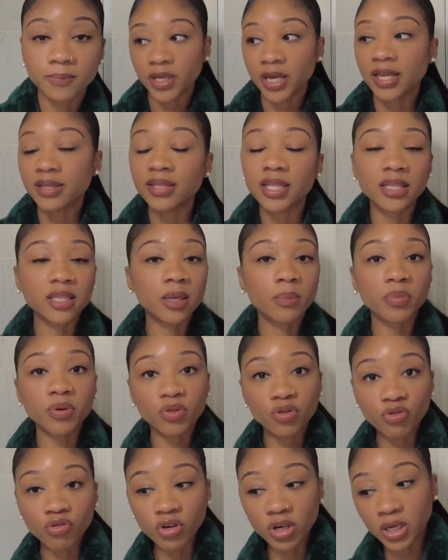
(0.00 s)
And then number
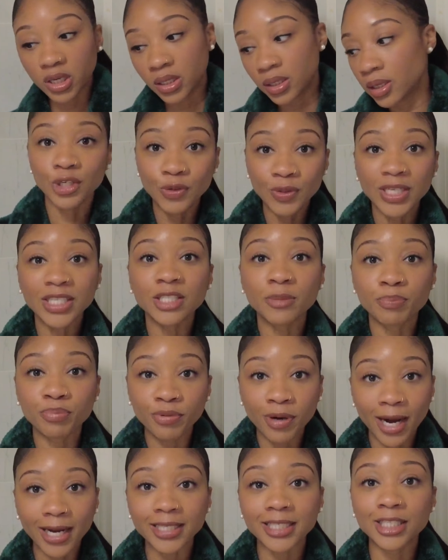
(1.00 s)
three, you need to
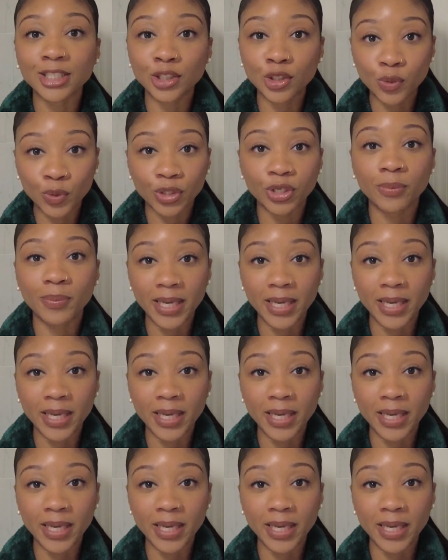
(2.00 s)
practice doing your